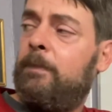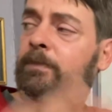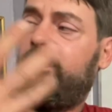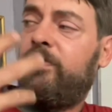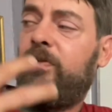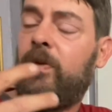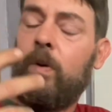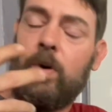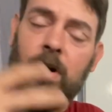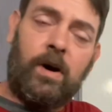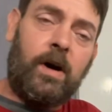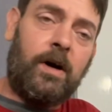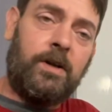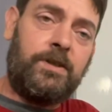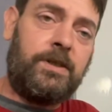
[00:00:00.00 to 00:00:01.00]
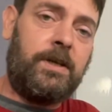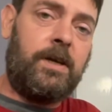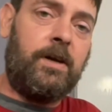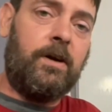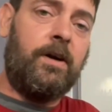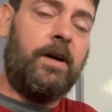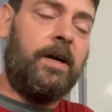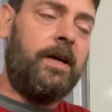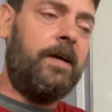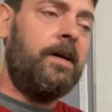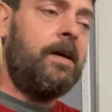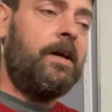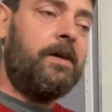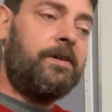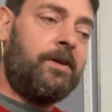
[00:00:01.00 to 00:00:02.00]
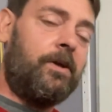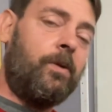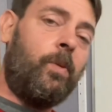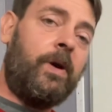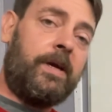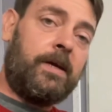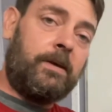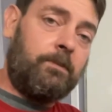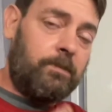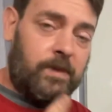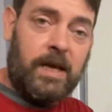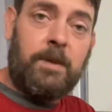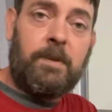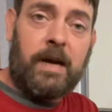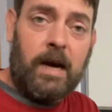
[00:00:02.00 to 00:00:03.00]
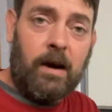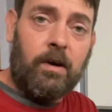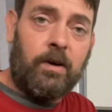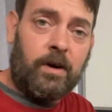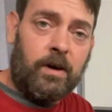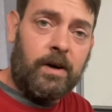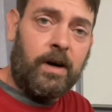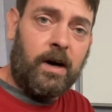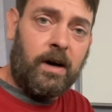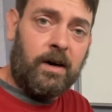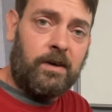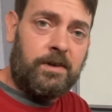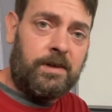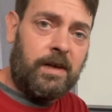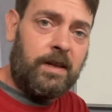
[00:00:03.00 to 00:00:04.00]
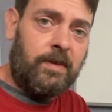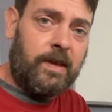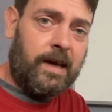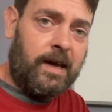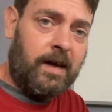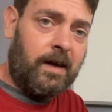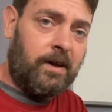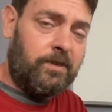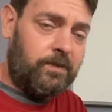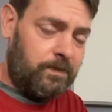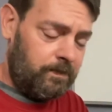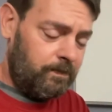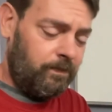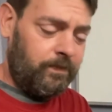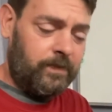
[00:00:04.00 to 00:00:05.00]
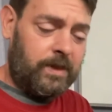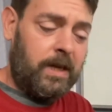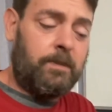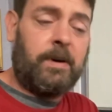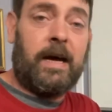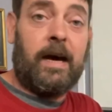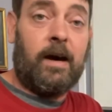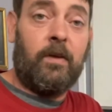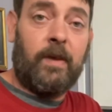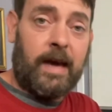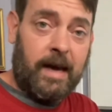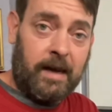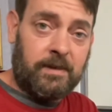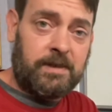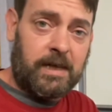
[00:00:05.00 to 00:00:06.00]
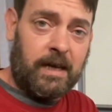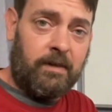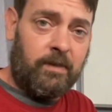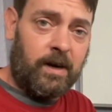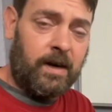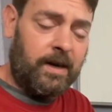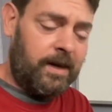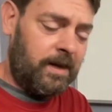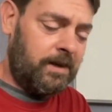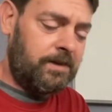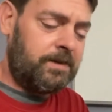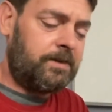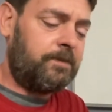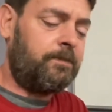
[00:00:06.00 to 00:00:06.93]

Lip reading: for our security so that we can keep an eye on our dogs in the house, keep an eye on the outside of our house,